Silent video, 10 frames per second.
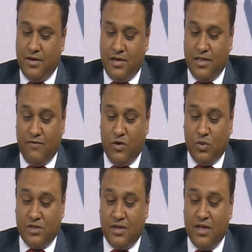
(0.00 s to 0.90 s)
Now,
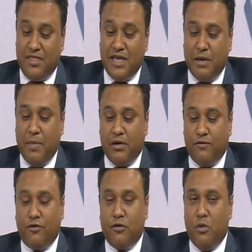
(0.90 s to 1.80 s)
viewers, think about it
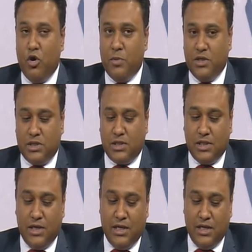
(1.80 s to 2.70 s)
for a moment.
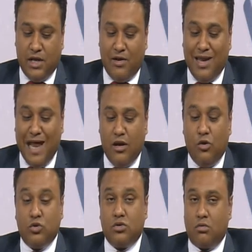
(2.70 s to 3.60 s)
You know,
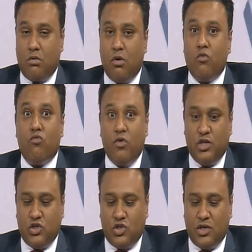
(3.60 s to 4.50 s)
landlords grow
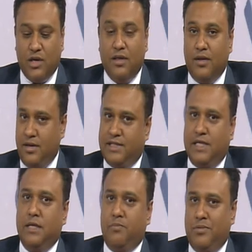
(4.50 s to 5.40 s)
rich in their
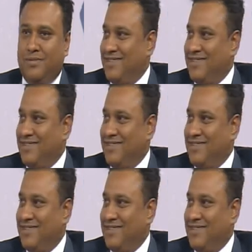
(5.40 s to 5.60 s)
sleep.